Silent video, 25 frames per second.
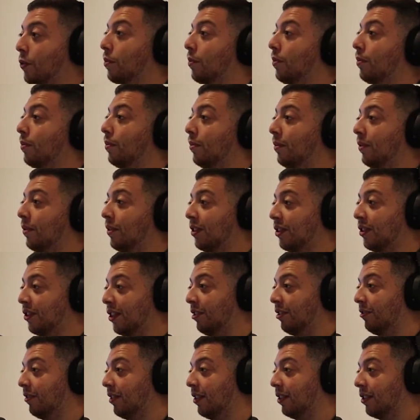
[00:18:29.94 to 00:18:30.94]
You're actually going to
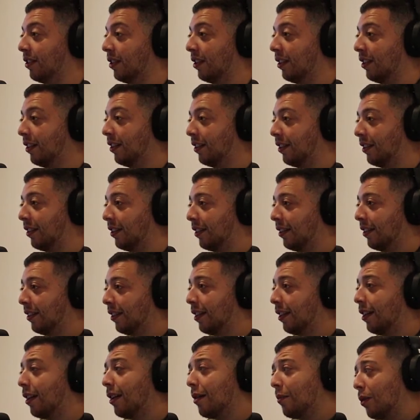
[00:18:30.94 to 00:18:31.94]
get a Harry Potter tattoo?